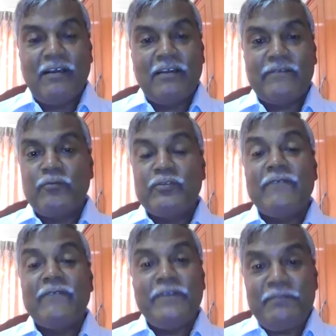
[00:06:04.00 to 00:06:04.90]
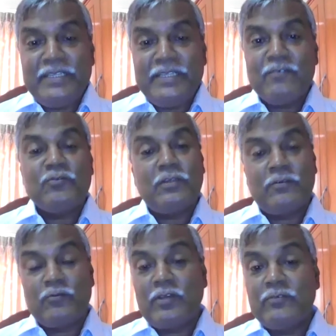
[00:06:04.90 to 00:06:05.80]
And from 2015 to
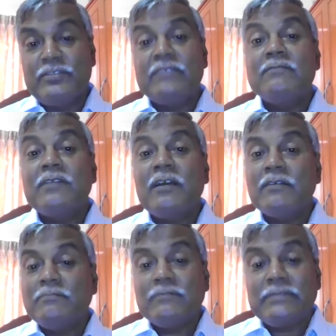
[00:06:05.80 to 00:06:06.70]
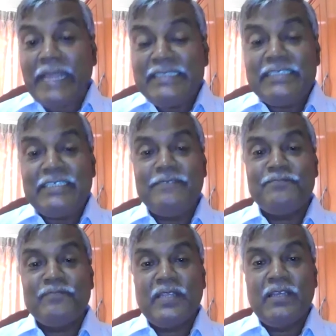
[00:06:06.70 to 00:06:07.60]

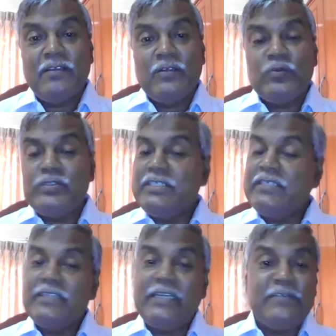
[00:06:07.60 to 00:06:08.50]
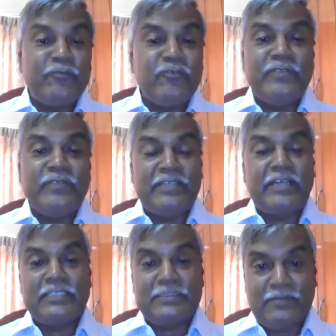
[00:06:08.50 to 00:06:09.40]
2019, we didn't really improve in
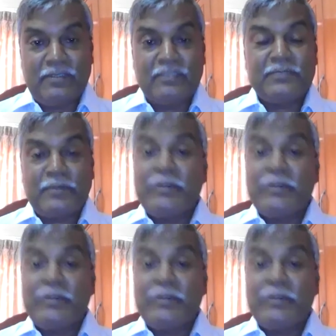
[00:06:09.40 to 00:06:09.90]
that uh, aspect.